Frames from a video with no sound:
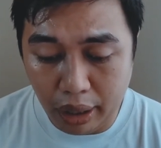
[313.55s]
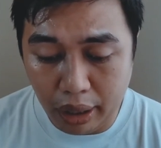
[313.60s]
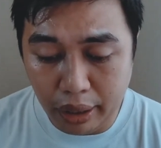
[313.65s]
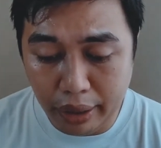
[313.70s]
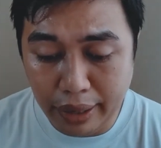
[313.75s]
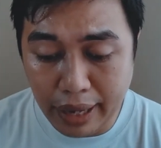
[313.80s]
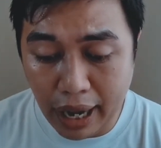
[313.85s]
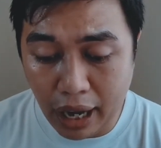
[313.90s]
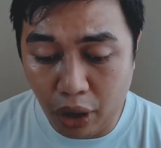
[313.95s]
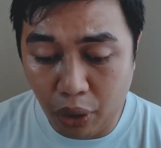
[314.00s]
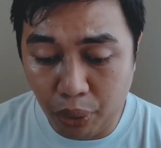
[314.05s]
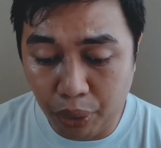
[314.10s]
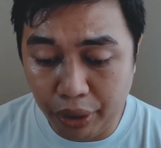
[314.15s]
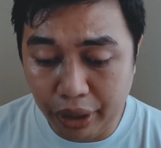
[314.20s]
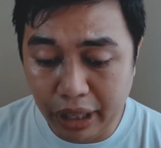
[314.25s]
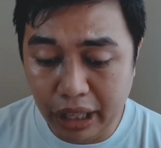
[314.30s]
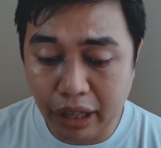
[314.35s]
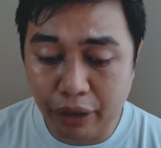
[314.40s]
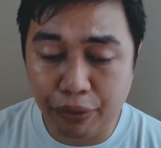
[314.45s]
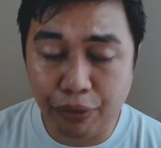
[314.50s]
Now,
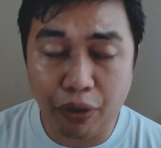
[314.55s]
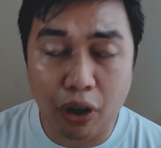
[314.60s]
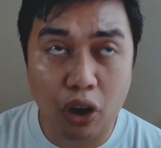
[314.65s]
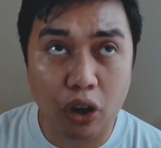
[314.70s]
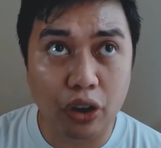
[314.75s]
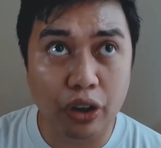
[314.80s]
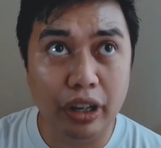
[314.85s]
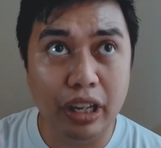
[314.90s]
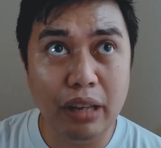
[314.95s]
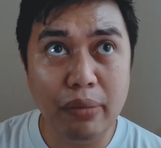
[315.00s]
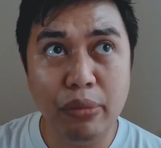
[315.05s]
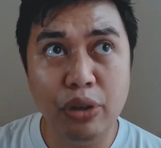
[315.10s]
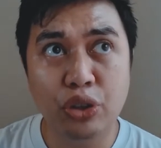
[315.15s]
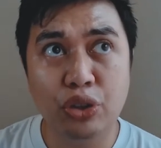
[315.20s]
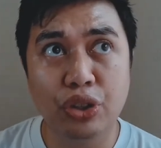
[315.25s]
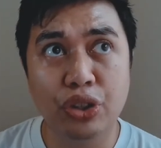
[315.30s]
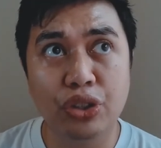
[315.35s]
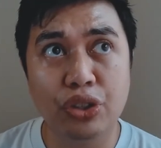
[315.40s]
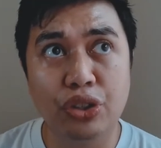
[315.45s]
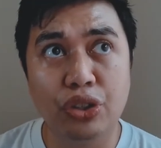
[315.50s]
if our
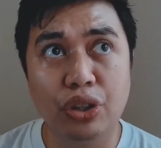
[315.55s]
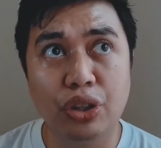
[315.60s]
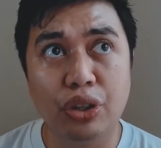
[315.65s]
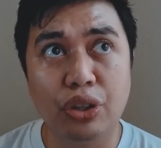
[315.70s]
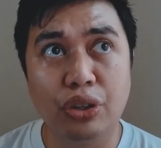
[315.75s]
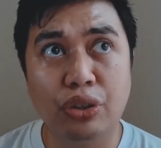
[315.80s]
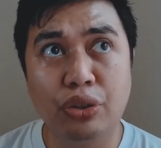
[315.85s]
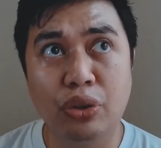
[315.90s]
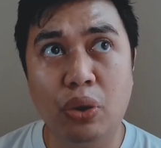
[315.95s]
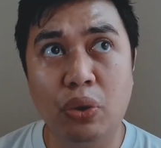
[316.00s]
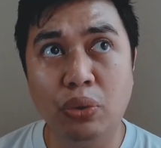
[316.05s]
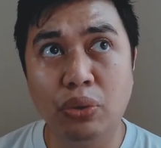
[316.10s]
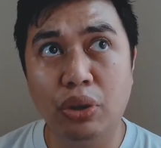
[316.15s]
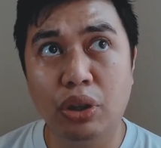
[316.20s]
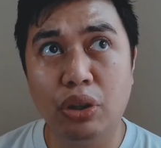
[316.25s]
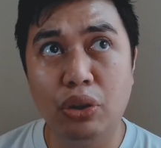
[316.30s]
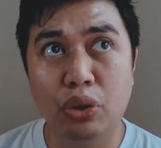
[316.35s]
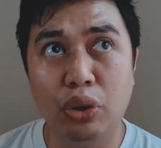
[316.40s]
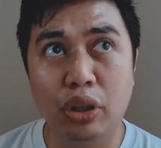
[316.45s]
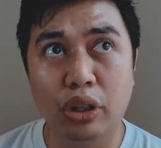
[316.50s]
images
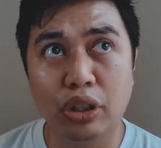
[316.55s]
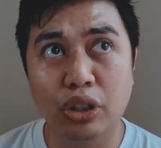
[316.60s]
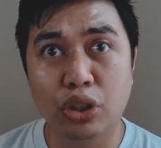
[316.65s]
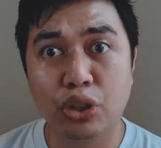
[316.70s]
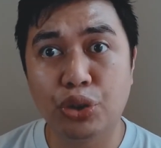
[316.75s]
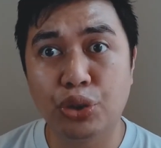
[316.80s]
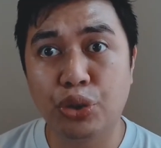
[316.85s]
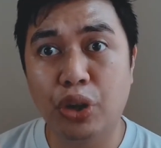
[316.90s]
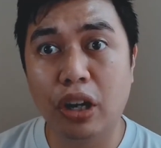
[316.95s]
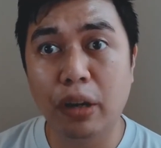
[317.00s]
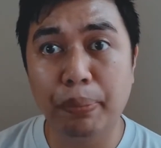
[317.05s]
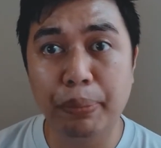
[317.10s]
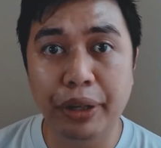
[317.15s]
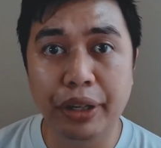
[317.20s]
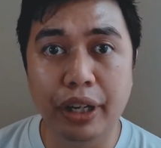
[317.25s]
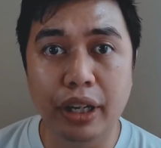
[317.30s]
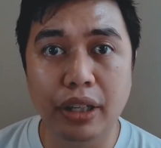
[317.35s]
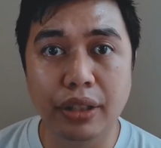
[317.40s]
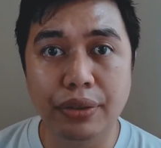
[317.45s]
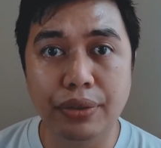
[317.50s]
don't look sharp
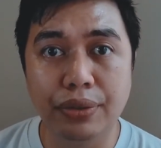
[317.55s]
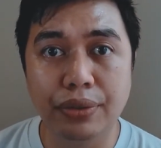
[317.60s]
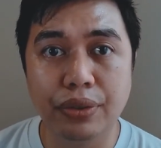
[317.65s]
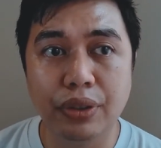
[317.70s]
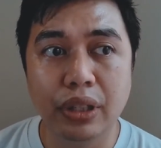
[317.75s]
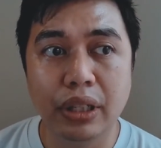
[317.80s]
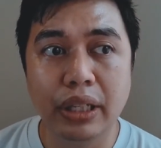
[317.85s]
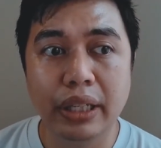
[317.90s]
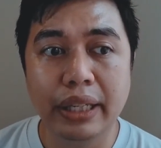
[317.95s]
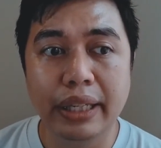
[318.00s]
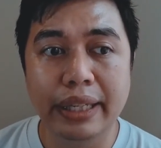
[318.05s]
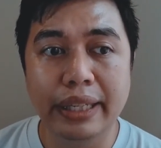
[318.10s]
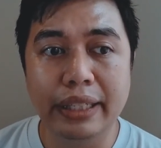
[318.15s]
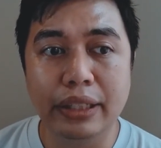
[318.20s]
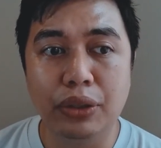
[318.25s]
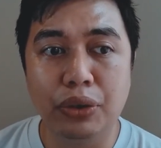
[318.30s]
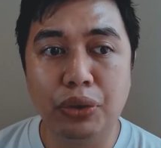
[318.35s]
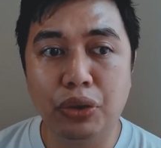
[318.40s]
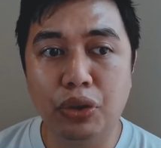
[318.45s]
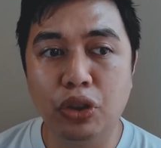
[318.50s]
enough,
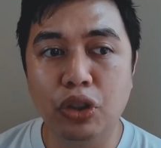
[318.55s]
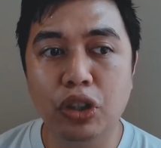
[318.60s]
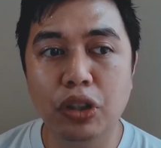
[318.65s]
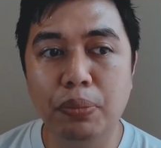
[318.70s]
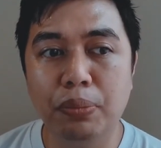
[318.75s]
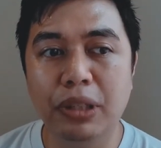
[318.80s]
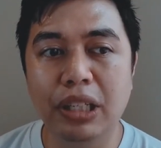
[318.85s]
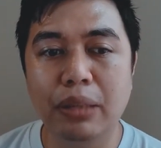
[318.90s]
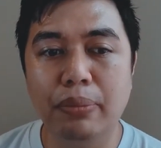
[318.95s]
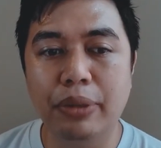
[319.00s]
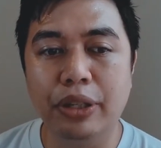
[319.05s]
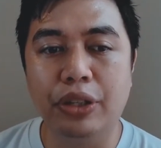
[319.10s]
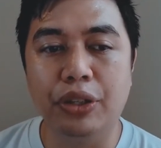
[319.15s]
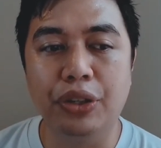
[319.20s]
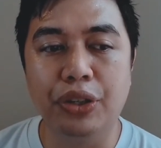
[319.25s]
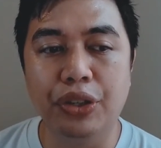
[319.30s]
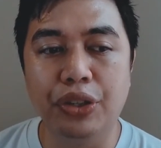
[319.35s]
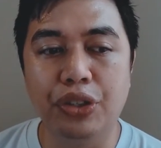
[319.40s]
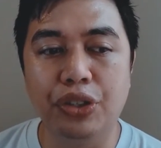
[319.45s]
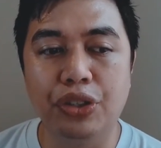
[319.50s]
it could be
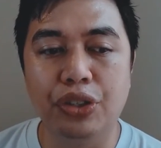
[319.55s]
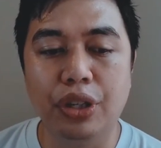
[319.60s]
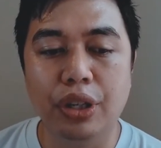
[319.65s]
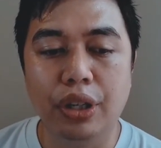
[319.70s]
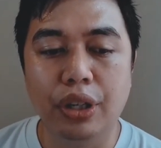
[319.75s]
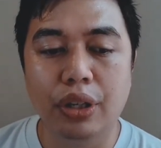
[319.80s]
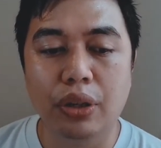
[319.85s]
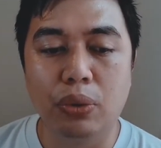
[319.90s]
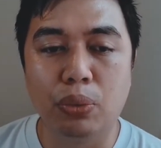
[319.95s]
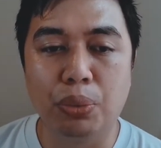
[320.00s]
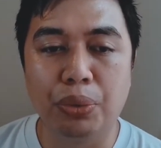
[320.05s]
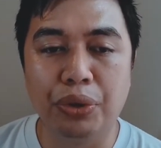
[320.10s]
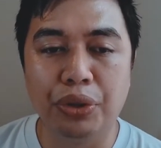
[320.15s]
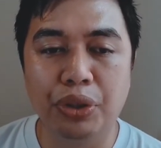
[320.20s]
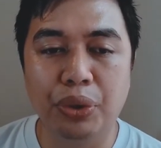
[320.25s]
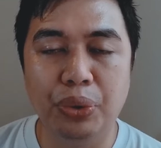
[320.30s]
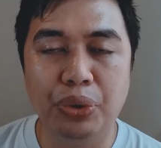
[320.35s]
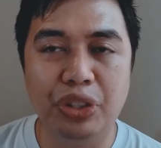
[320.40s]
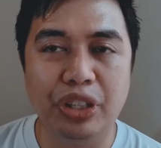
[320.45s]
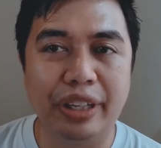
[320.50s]
because we're
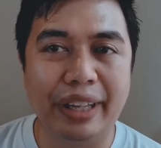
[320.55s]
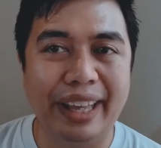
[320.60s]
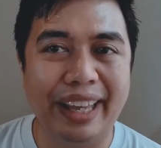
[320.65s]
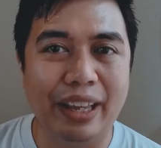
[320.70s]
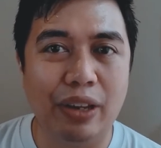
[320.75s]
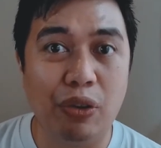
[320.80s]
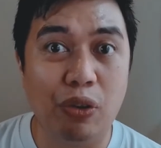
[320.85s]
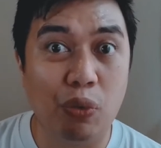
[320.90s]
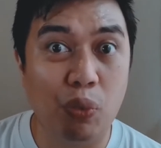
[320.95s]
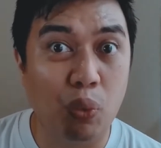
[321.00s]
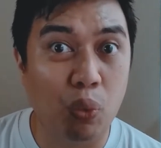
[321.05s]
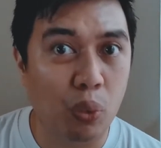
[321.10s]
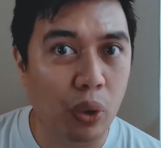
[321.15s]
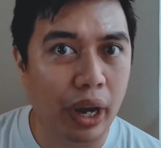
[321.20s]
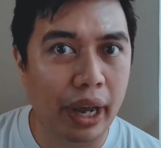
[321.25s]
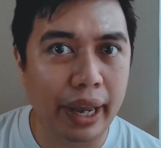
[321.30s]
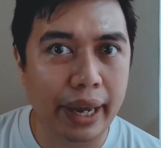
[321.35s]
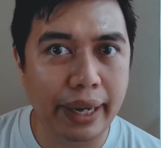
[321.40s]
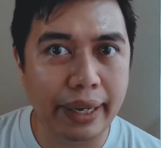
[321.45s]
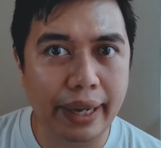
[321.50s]
using a
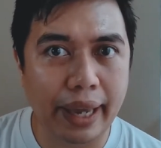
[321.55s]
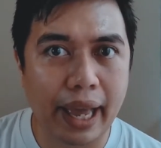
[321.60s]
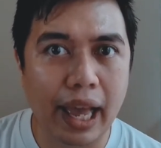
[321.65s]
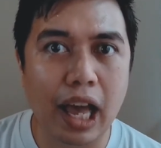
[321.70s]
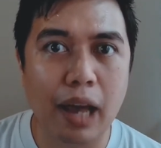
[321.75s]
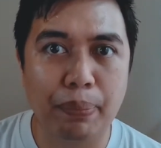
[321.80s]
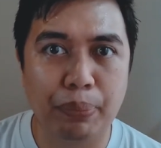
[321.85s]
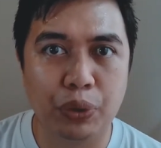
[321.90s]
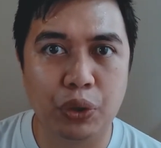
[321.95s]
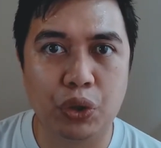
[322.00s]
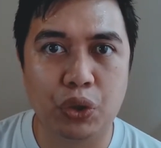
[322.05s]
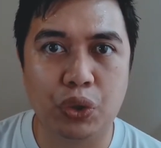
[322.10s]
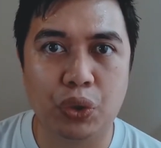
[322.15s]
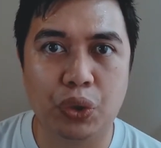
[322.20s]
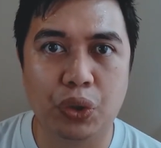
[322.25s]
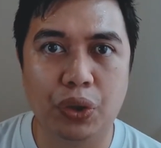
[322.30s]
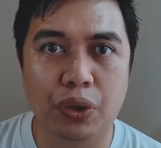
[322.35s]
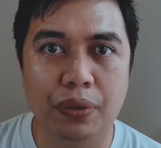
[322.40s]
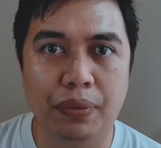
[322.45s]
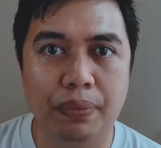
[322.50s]
wide
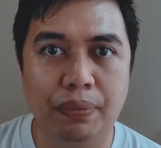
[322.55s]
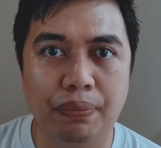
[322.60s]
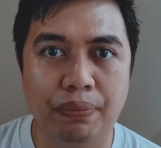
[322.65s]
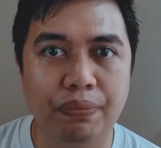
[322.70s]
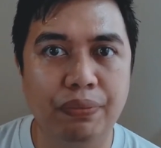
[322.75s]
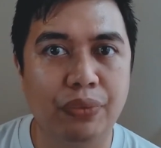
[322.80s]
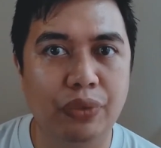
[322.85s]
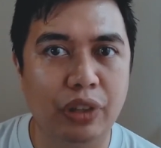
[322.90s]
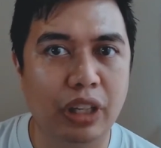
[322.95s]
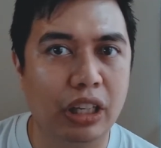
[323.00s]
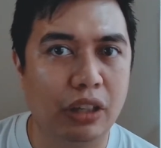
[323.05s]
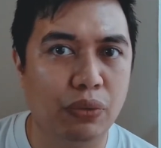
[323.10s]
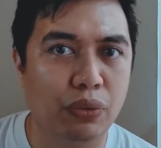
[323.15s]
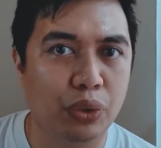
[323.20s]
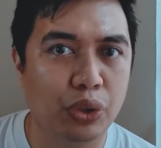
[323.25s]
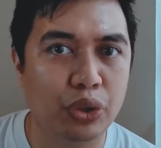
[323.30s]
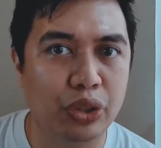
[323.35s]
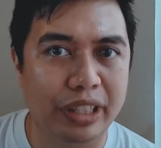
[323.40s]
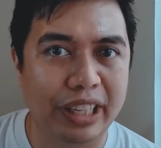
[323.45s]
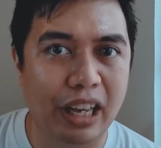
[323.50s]
aperture, like if we're
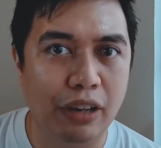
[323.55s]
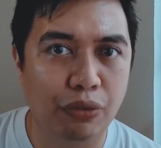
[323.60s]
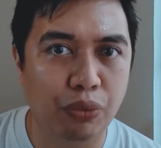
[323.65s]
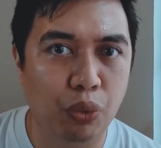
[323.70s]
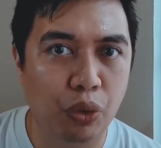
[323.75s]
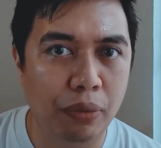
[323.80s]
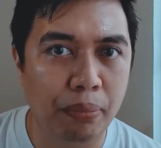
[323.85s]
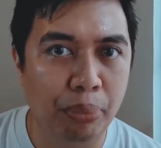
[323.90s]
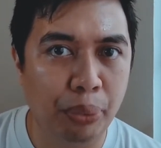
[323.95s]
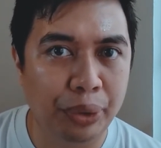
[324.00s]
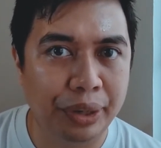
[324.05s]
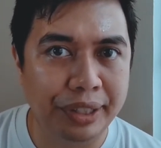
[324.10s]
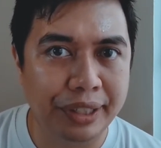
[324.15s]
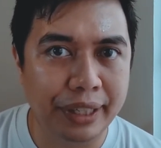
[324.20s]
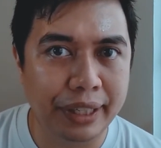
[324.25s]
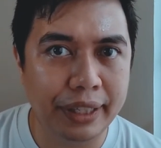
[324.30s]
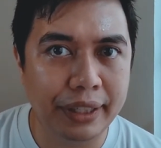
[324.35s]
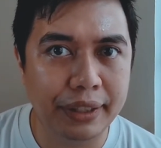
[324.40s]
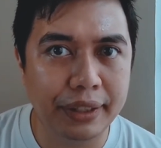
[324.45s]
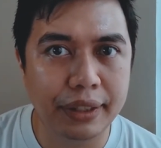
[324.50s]
using
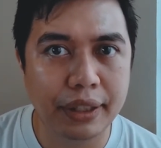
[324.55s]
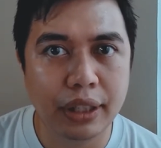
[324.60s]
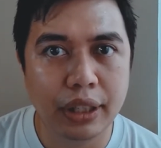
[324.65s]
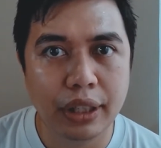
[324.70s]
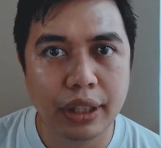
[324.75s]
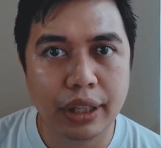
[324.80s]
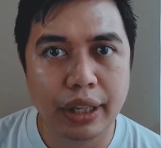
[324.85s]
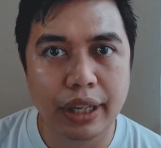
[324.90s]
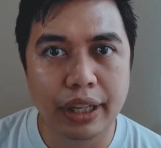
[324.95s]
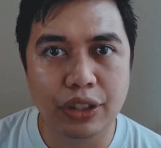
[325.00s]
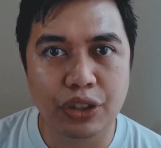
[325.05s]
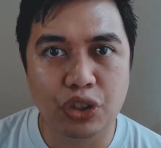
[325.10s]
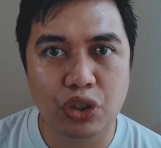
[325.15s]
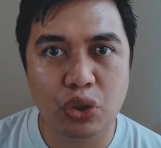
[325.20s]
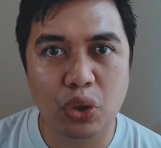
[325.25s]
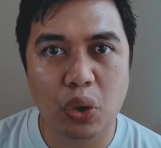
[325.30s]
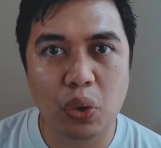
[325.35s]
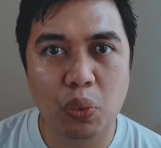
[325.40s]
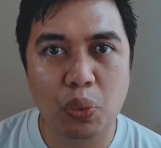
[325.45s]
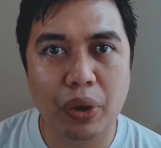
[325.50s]
f1.8, it's
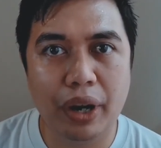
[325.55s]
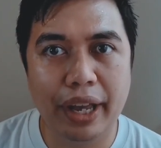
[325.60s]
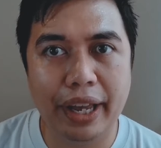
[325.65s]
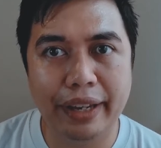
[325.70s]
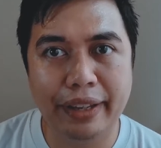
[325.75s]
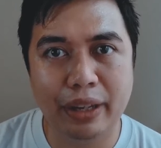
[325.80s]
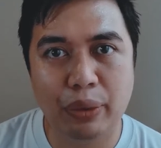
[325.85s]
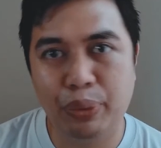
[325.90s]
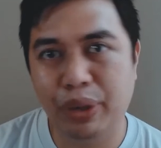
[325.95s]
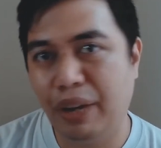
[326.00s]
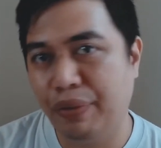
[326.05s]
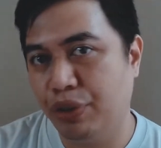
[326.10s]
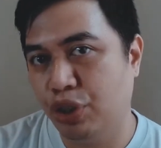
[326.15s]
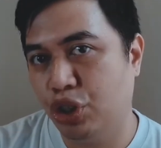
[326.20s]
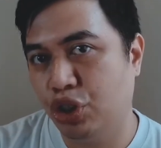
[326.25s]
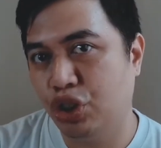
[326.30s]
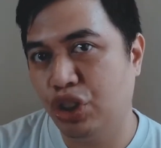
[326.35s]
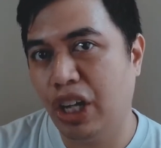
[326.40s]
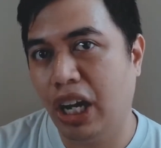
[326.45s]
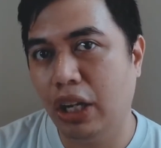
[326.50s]
so wide that we have a
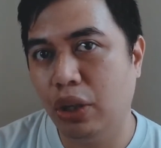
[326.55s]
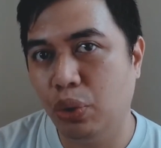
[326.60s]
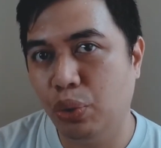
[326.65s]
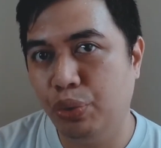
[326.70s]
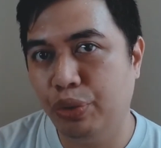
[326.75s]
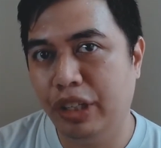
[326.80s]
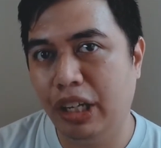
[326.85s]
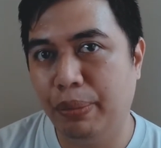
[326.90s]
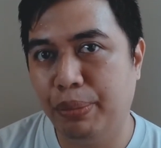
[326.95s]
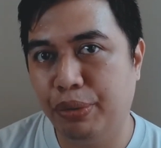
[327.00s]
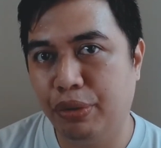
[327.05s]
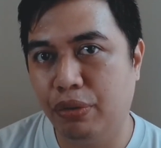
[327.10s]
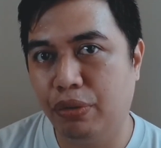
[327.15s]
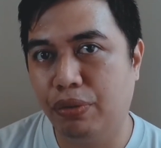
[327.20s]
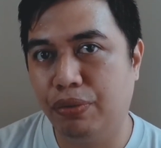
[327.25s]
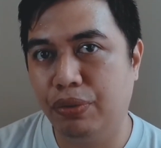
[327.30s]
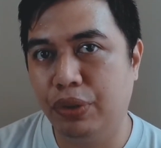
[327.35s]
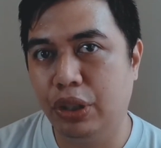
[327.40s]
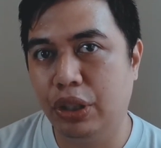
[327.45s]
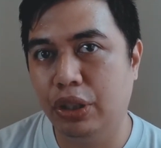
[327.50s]
shallow depth of
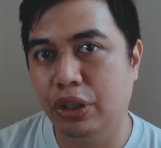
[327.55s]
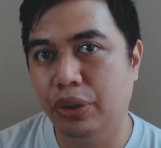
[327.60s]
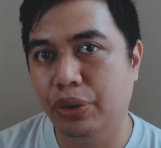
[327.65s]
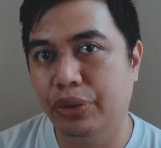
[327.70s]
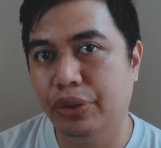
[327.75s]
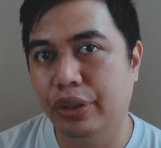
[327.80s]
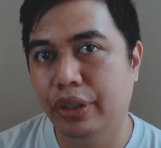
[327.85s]
field